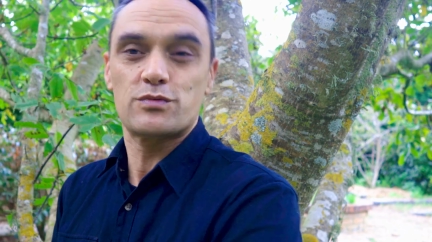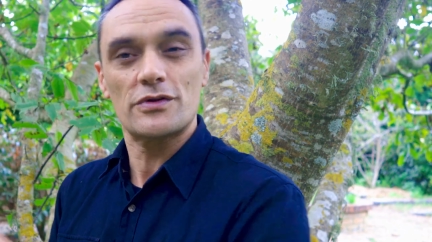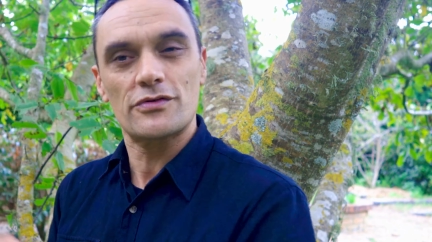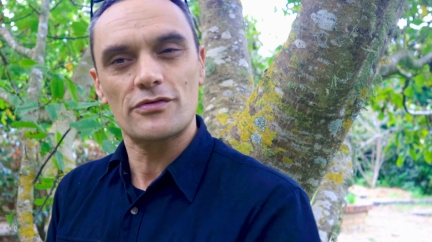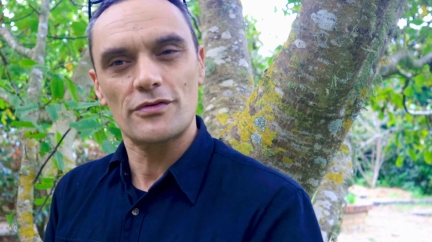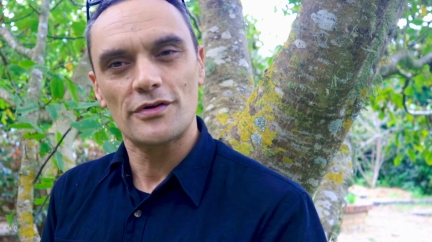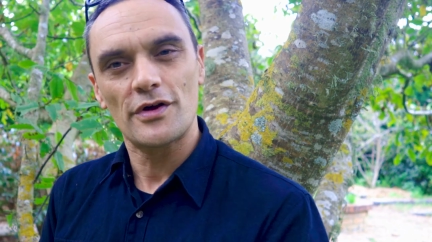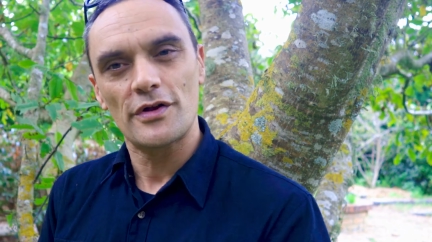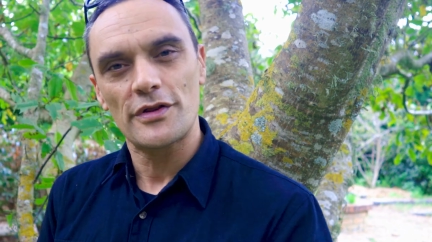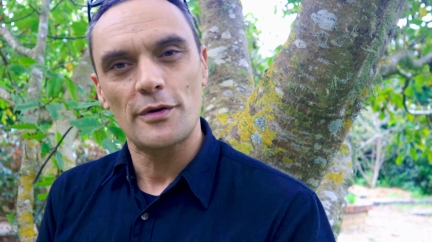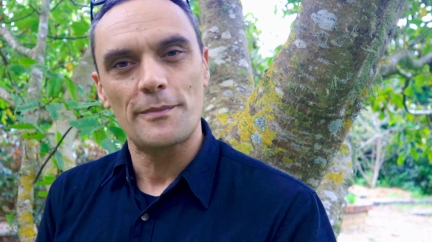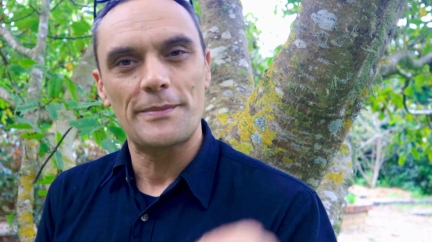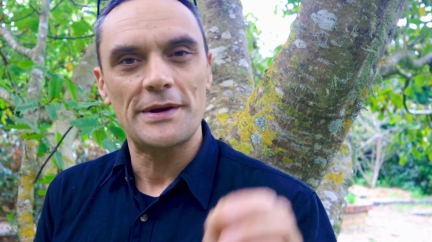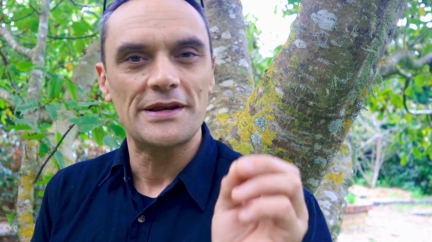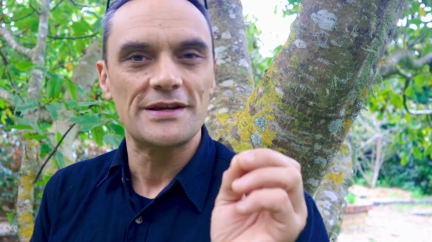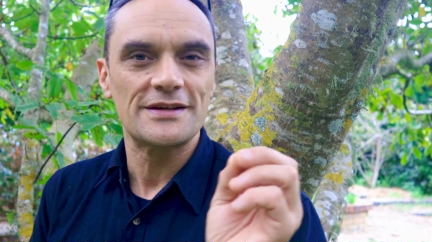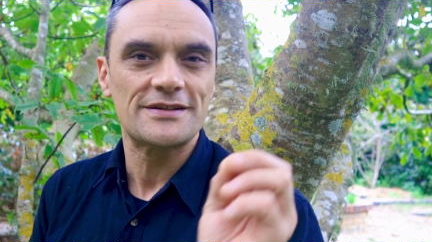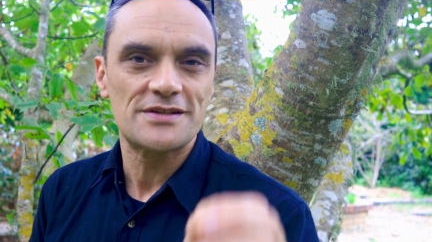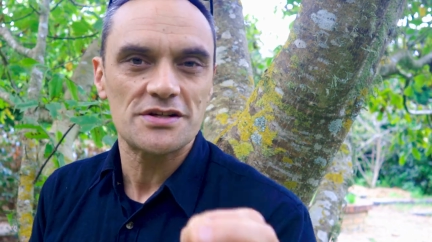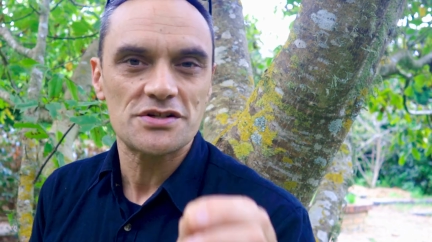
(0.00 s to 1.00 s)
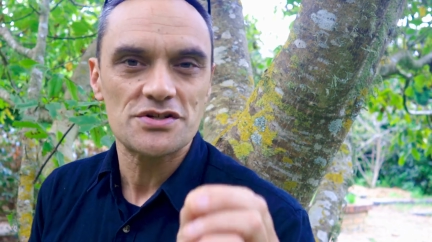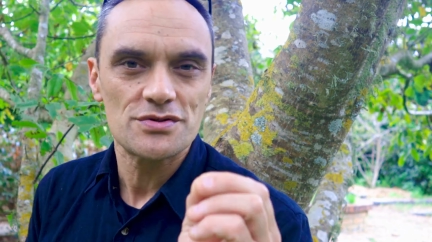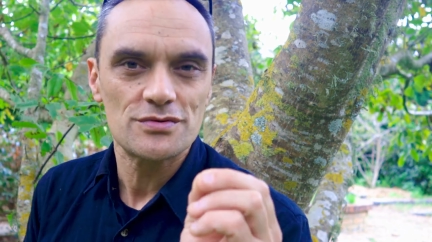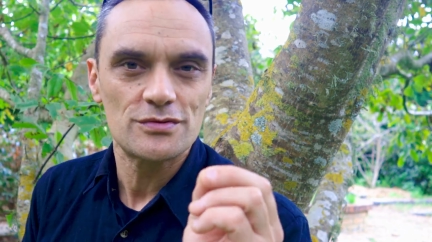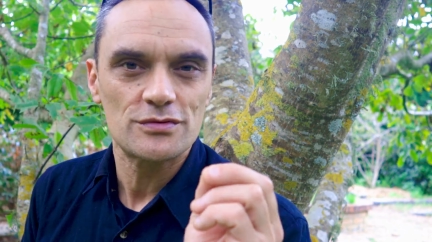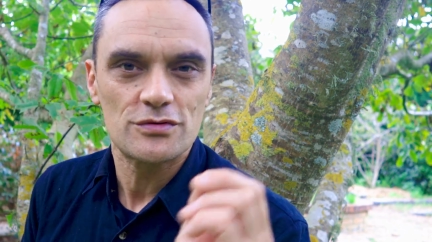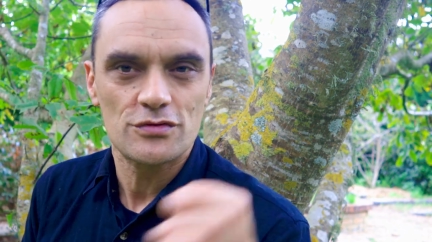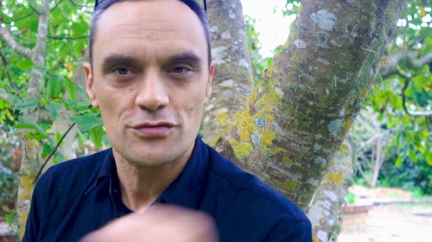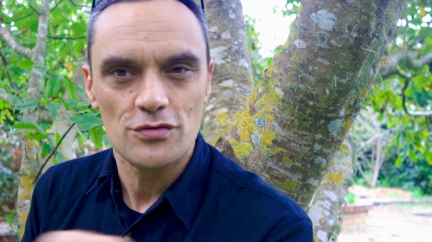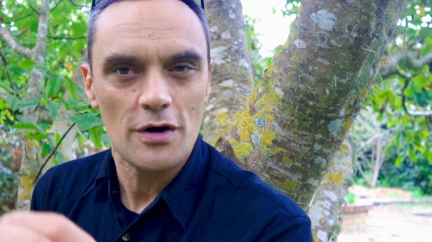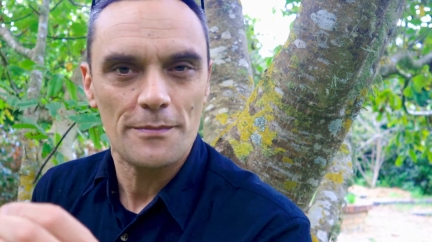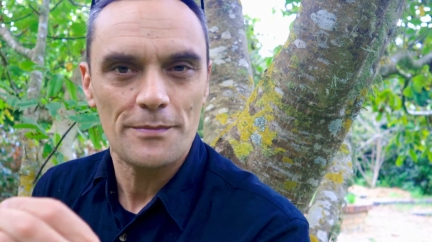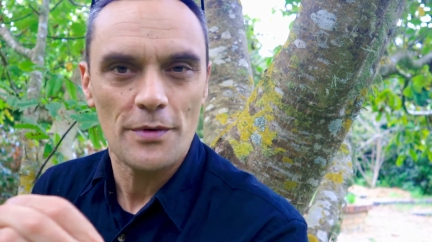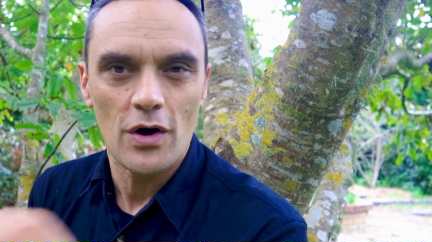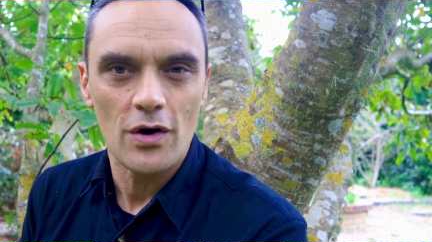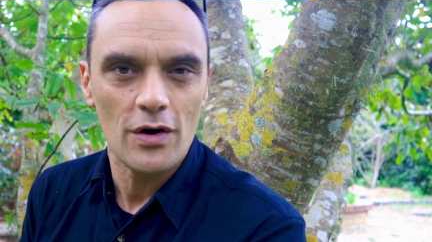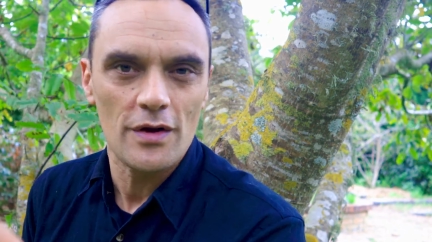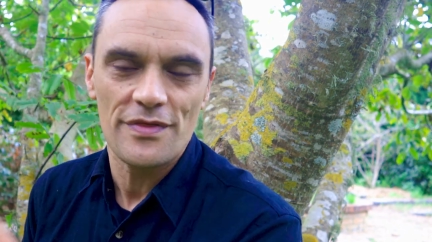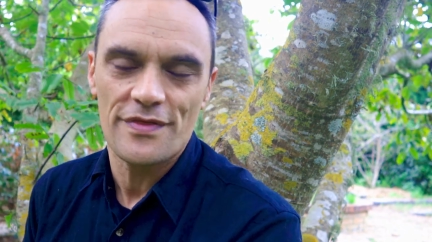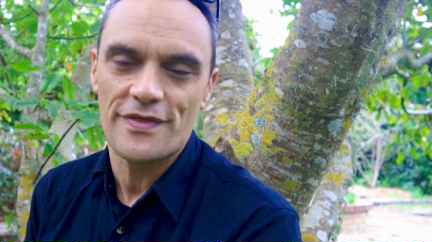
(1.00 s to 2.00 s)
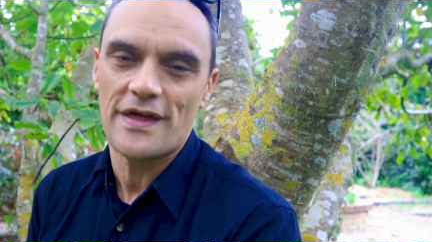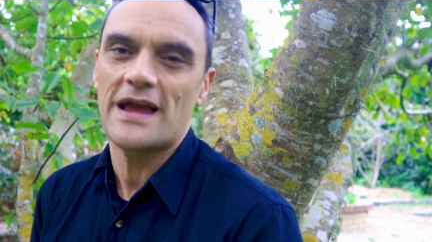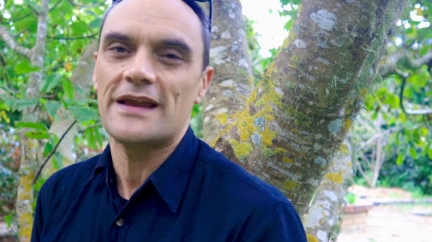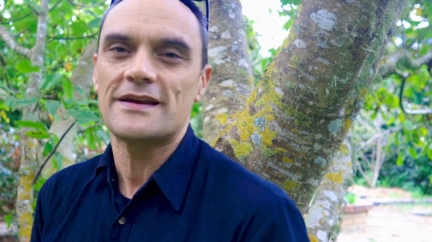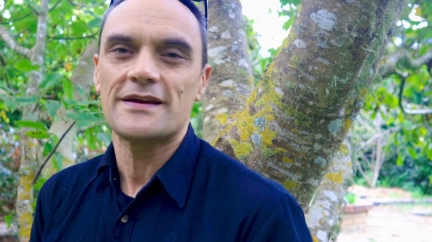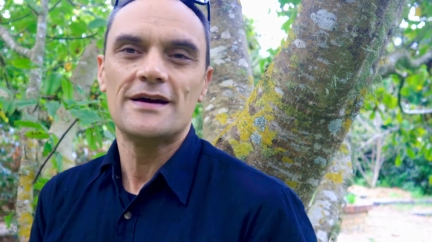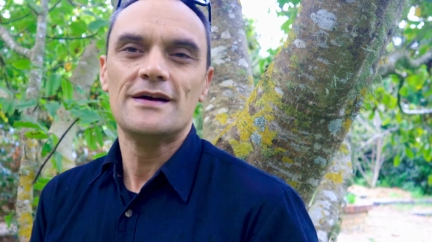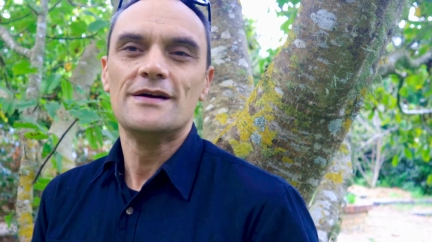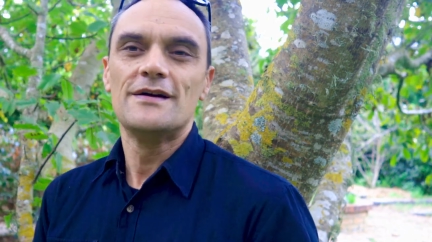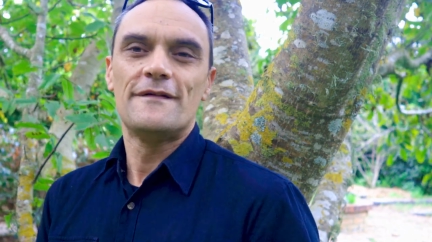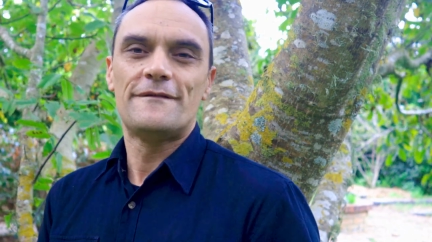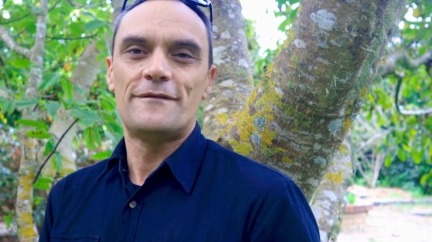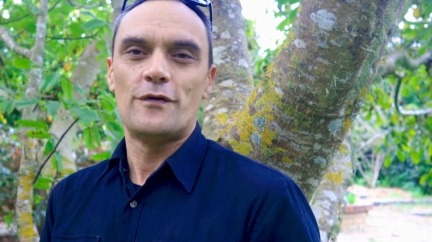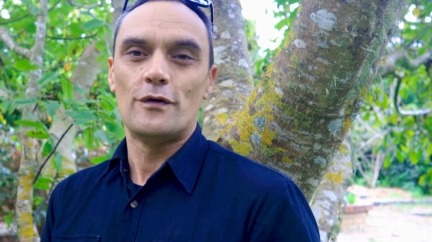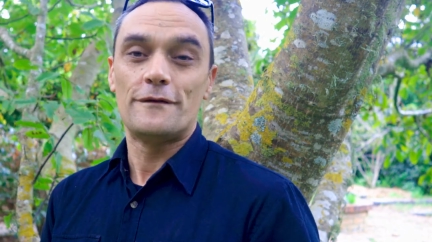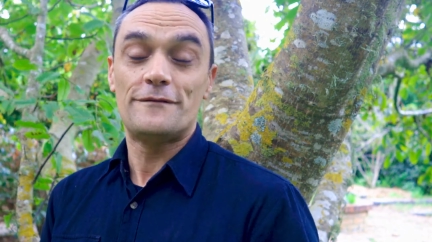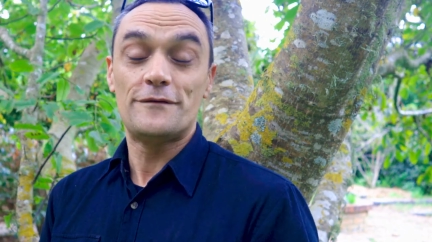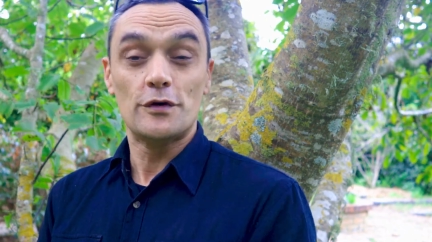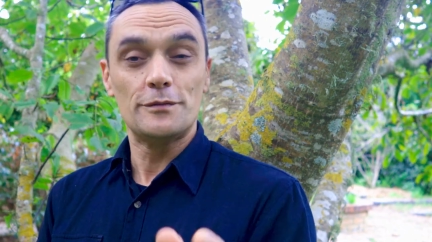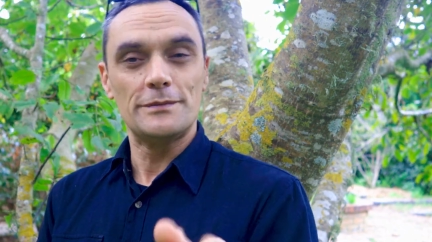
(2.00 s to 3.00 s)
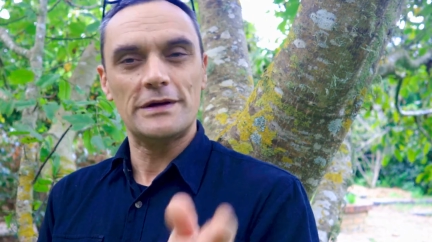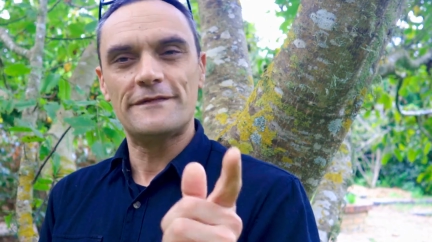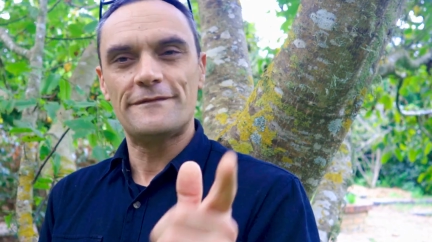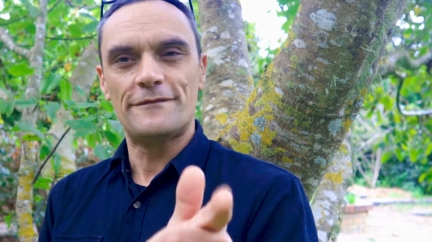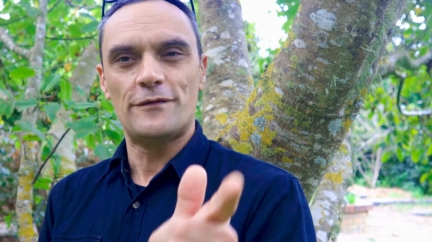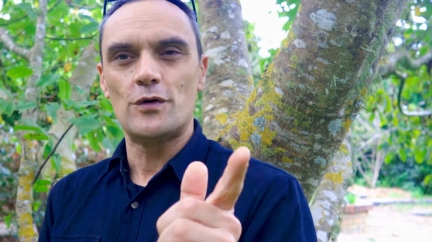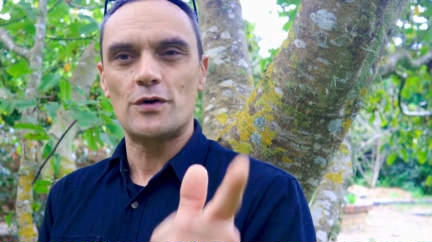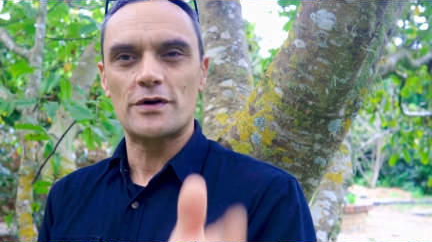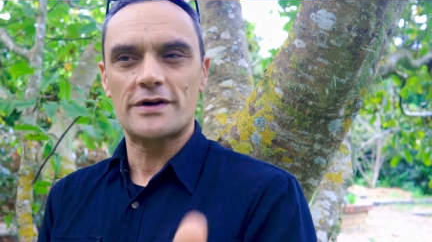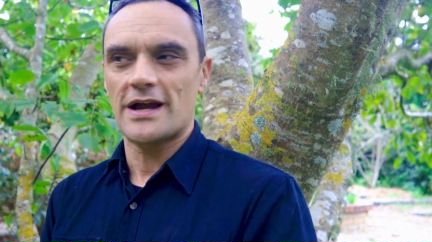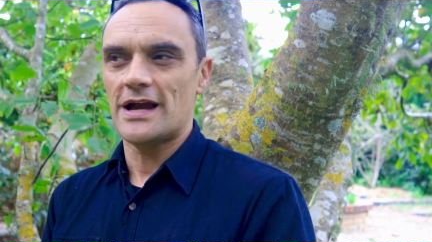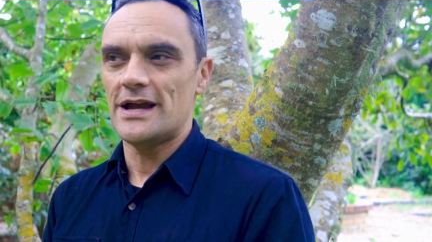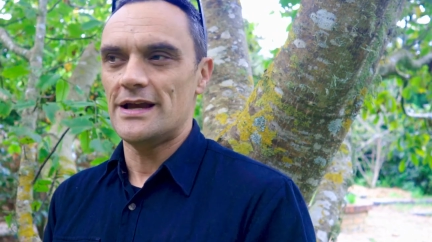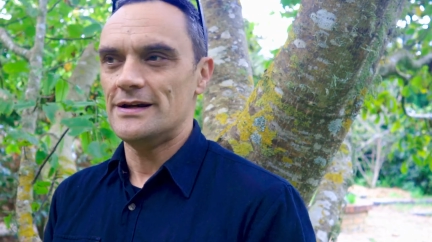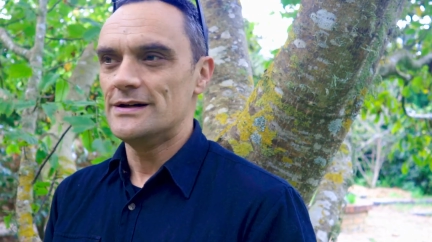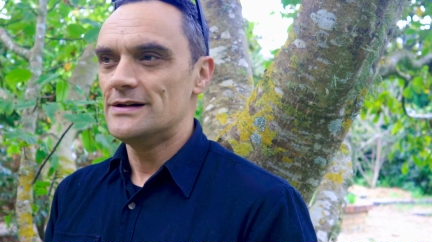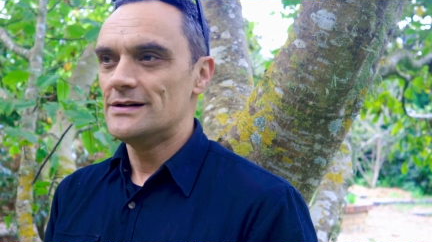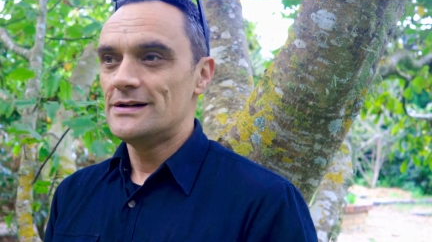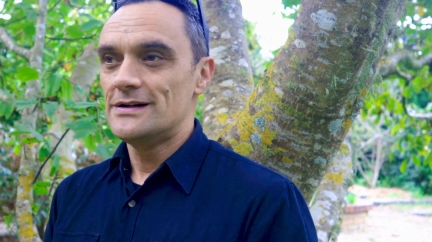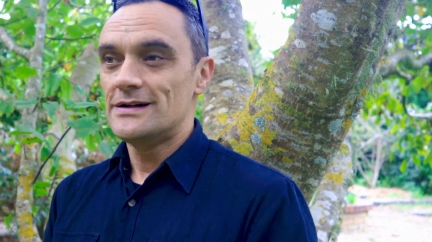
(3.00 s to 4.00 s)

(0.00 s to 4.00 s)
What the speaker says: whether or not there'll be an additional crop on that for filming 4K.